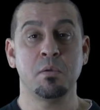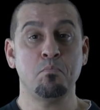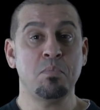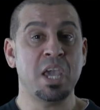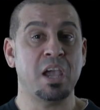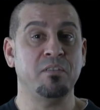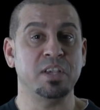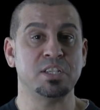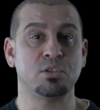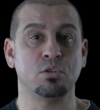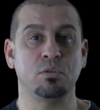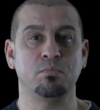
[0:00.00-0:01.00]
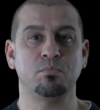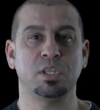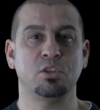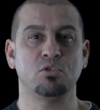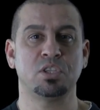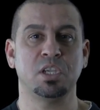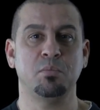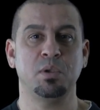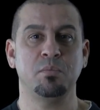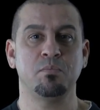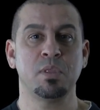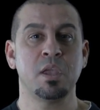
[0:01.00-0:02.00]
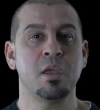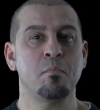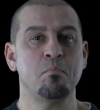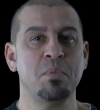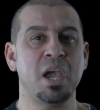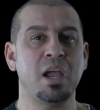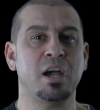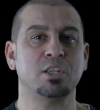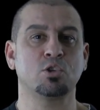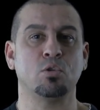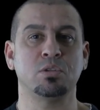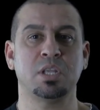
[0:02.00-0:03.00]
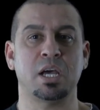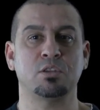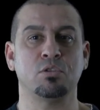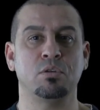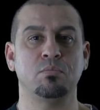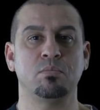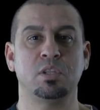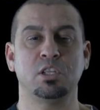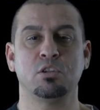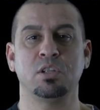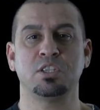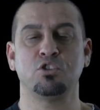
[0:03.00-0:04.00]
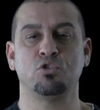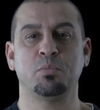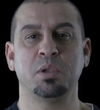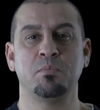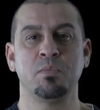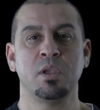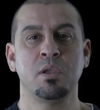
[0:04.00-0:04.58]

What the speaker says: Mi hai visto? Did you see me? Mi hai ascoltato? Did you listen to me?